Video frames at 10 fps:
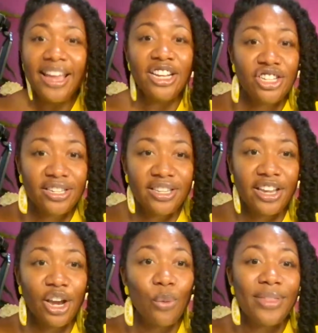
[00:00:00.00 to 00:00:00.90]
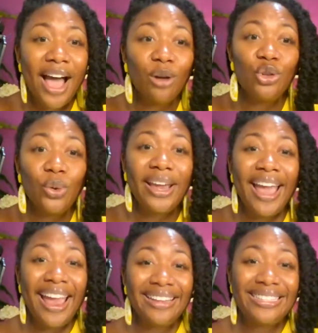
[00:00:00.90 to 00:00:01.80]
in just a year without doing
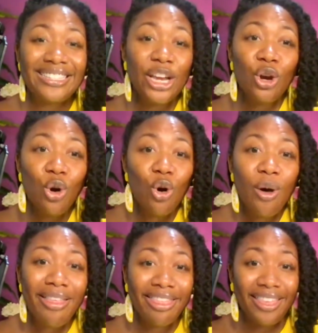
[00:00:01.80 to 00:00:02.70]
a single